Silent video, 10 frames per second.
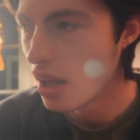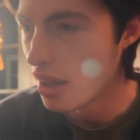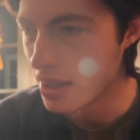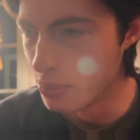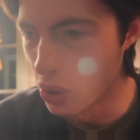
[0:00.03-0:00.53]

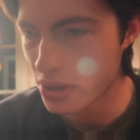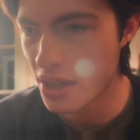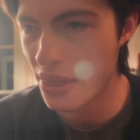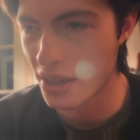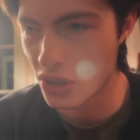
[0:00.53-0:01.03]
The
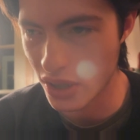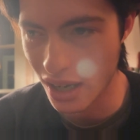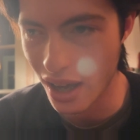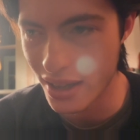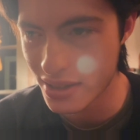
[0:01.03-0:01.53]
important thing to
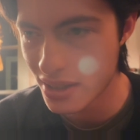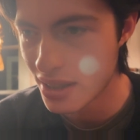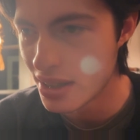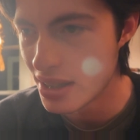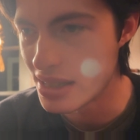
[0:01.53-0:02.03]
realize
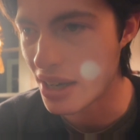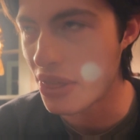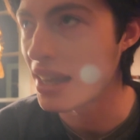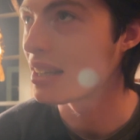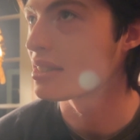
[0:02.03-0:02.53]
is that
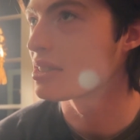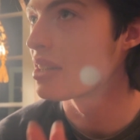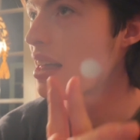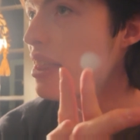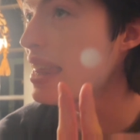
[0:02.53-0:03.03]
things,
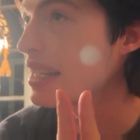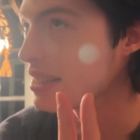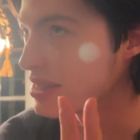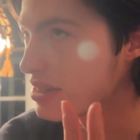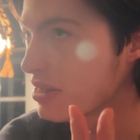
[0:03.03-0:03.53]

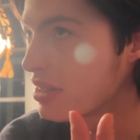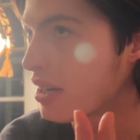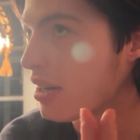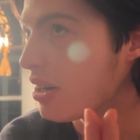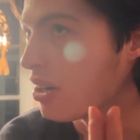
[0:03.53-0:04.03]
things,
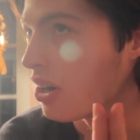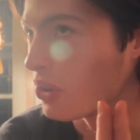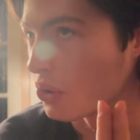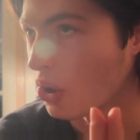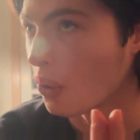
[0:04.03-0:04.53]

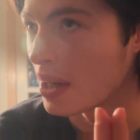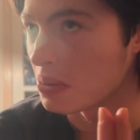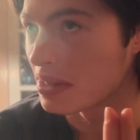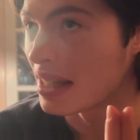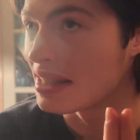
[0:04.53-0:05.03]
are not
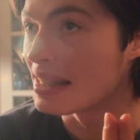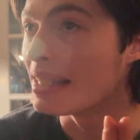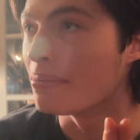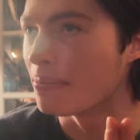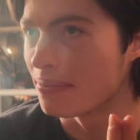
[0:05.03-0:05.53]
always what they
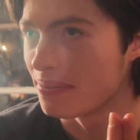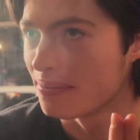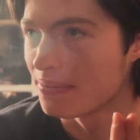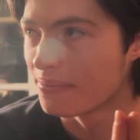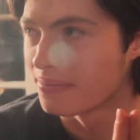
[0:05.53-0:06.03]
seem.
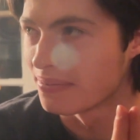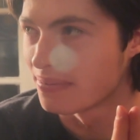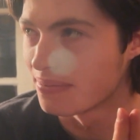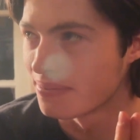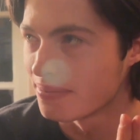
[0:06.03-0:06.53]

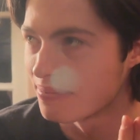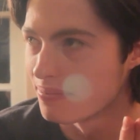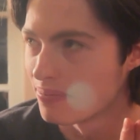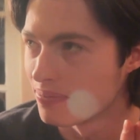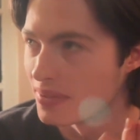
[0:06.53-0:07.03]

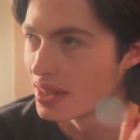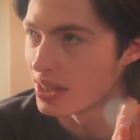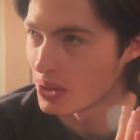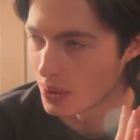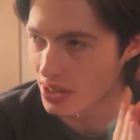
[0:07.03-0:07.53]

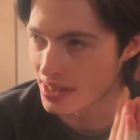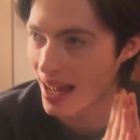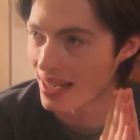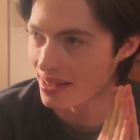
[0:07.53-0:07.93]
Do you understand?